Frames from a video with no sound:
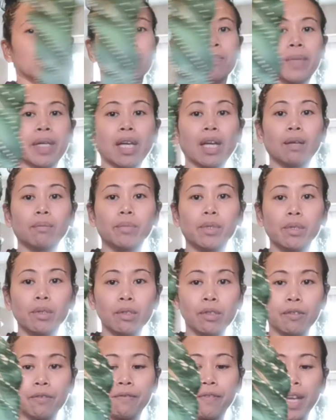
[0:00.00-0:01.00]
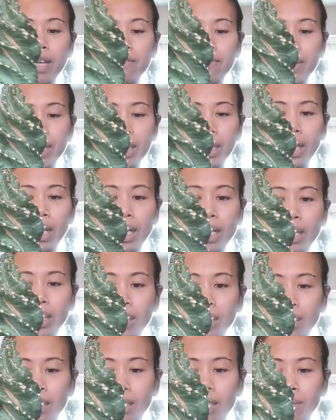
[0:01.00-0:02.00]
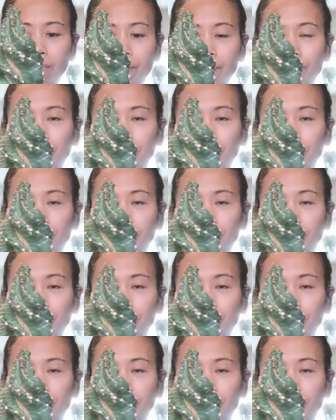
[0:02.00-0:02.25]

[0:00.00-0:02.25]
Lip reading: is my absolute favorite, guys.